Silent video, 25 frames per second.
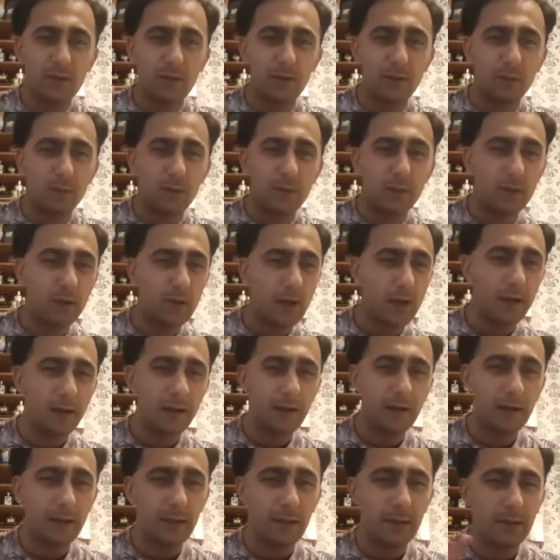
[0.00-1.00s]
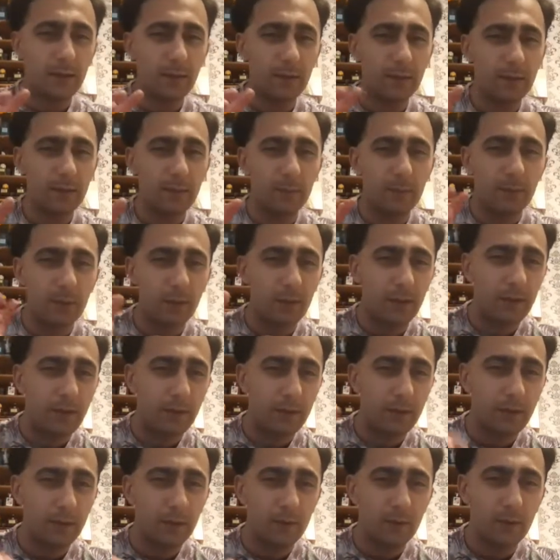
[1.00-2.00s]
There's
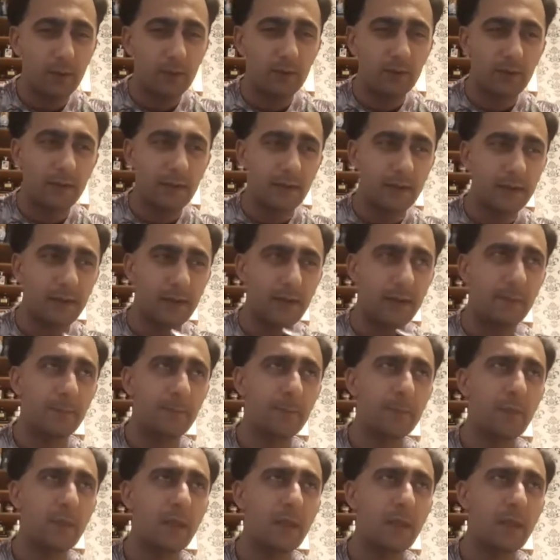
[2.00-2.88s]
Bulgarian rose in here.